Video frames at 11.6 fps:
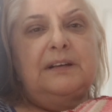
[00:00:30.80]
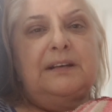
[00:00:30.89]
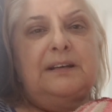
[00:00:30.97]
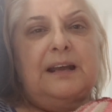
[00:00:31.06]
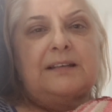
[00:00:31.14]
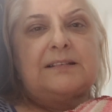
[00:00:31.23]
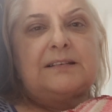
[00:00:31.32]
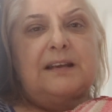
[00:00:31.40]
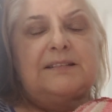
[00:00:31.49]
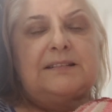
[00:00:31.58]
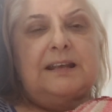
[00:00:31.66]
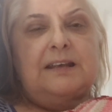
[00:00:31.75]
and I
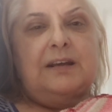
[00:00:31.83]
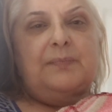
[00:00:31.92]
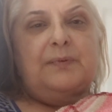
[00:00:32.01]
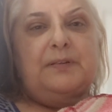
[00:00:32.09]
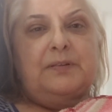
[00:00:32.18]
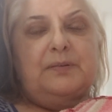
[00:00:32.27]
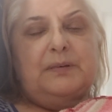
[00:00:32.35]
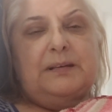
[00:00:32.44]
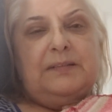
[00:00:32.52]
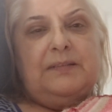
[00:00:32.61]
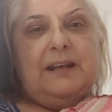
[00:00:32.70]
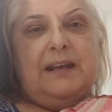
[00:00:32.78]
sliced that up and threw it
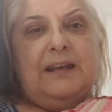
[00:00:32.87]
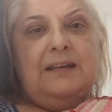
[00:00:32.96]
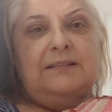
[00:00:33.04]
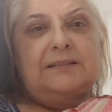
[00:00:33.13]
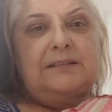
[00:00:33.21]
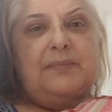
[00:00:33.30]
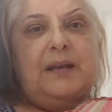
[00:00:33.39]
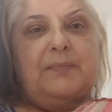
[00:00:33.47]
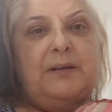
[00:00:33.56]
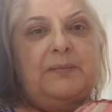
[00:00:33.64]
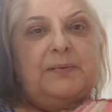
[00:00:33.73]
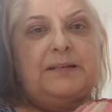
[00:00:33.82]
in the eggs and made
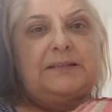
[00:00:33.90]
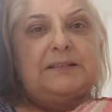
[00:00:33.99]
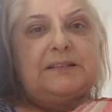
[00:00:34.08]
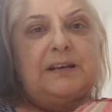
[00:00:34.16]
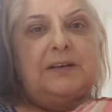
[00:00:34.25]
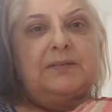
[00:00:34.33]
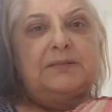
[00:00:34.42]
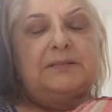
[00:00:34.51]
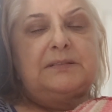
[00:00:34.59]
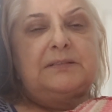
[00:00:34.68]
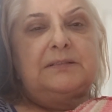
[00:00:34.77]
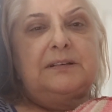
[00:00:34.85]
me a piece of toast
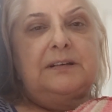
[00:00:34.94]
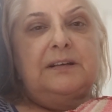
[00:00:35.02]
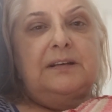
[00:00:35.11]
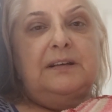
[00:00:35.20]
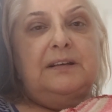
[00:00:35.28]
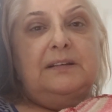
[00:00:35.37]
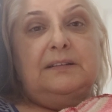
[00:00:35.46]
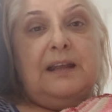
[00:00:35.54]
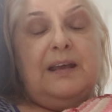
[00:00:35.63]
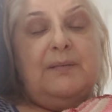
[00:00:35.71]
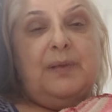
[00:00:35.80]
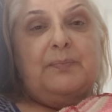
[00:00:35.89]
and
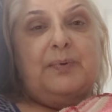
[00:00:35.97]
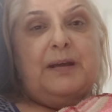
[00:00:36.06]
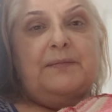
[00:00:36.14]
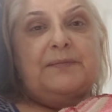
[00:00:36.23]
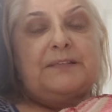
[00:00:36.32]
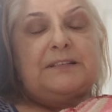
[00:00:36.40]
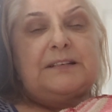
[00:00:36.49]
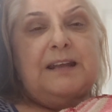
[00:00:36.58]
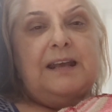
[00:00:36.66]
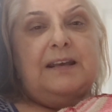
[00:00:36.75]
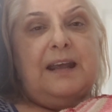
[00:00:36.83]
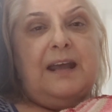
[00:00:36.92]
ate my breakfast and
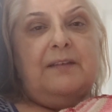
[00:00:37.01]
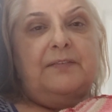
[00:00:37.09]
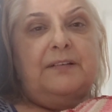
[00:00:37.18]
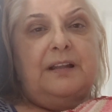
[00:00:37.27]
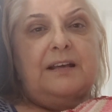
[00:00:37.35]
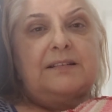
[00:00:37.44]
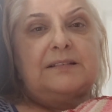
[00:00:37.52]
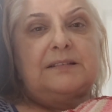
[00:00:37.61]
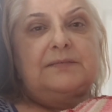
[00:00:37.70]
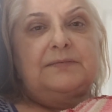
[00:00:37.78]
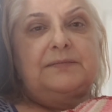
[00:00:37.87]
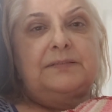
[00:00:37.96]
had a half a glass
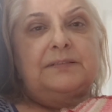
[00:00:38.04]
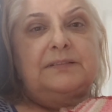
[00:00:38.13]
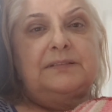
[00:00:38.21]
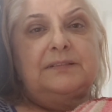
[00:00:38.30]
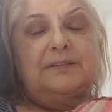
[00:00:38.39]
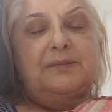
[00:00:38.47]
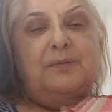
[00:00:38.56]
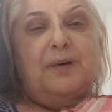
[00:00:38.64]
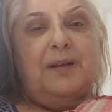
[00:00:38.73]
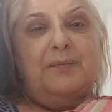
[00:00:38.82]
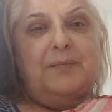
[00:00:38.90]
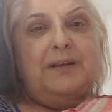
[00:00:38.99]
of
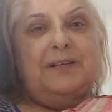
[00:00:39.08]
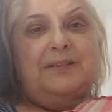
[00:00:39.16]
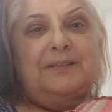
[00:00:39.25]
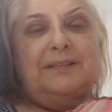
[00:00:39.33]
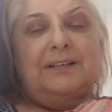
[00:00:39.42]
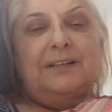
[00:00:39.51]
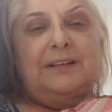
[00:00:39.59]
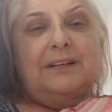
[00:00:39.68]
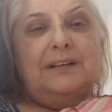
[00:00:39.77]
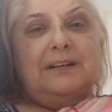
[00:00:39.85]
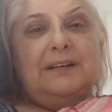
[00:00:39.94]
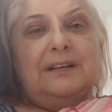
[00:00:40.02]
white milk.
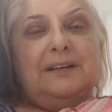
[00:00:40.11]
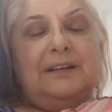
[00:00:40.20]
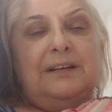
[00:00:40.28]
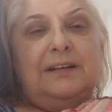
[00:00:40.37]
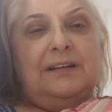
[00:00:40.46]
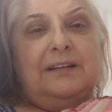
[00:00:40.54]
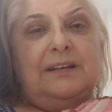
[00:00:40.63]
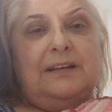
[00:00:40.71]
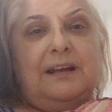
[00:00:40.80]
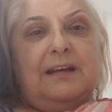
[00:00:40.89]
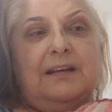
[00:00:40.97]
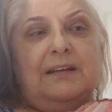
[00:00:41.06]
And
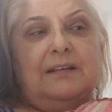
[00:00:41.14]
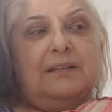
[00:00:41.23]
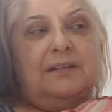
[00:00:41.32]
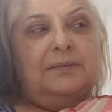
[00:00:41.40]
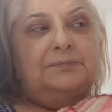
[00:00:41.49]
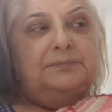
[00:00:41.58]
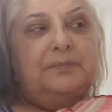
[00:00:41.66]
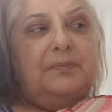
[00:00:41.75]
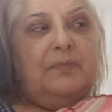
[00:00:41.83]
then I um,